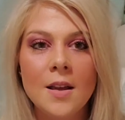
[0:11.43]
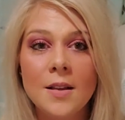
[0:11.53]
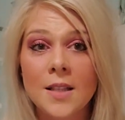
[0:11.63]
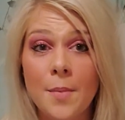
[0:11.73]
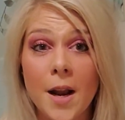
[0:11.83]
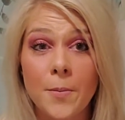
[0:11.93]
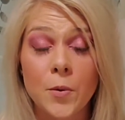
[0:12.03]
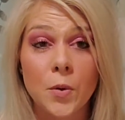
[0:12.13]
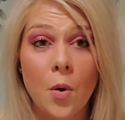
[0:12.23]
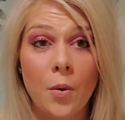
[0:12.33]
Some items
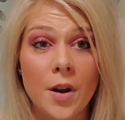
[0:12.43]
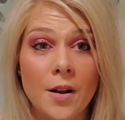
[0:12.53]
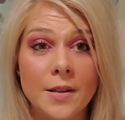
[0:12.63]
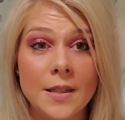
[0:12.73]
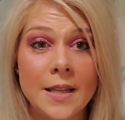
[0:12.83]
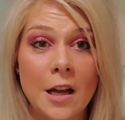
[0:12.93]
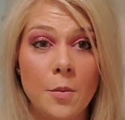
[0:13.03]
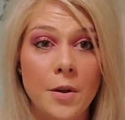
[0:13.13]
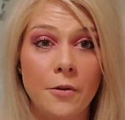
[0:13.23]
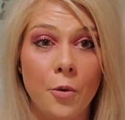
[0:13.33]
were already on sale
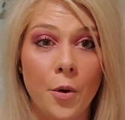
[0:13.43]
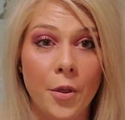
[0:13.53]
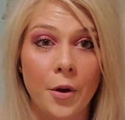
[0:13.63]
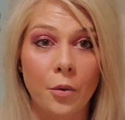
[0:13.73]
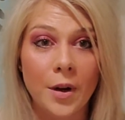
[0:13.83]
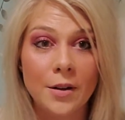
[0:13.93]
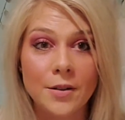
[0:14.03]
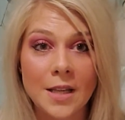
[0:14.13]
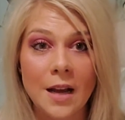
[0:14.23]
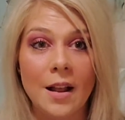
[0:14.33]
before their real
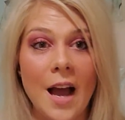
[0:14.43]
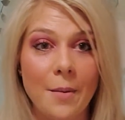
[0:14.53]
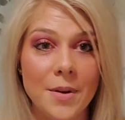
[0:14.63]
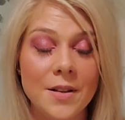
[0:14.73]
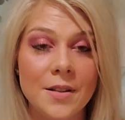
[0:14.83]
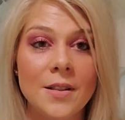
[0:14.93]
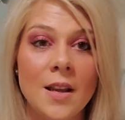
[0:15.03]
sale happens,